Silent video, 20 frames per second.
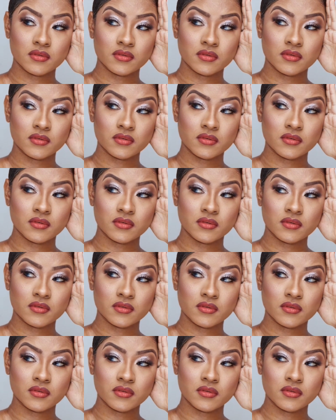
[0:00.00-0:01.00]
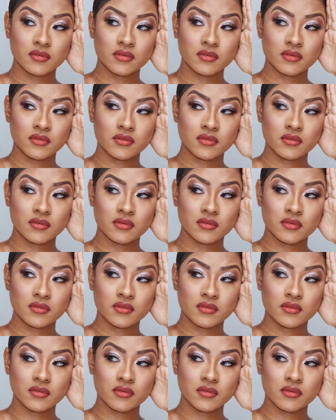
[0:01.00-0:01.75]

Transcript: (no one is talking)